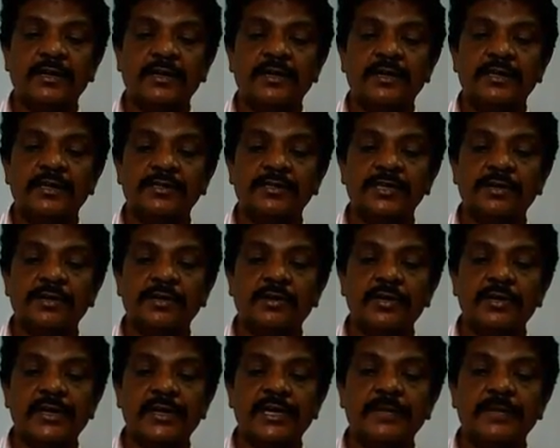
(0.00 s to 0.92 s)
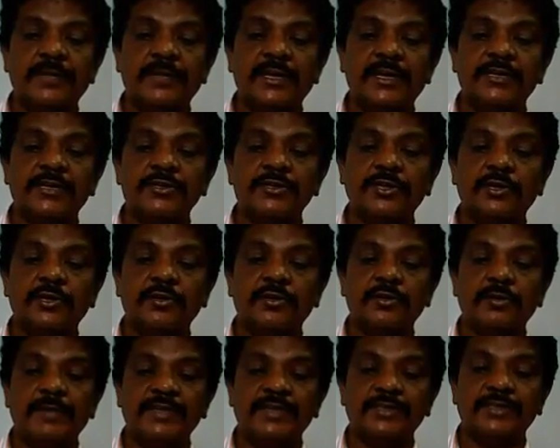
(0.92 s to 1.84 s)
is equal to 8 pi H nu q
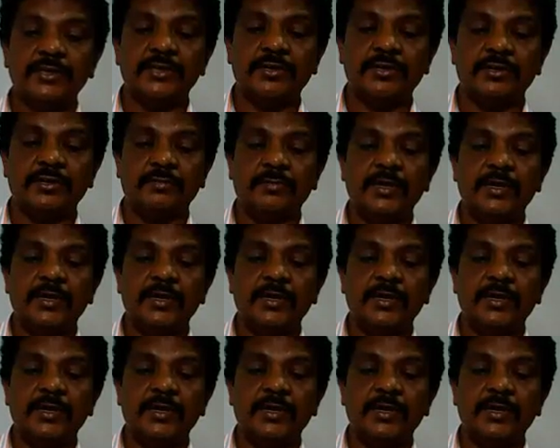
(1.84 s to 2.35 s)
by Cq.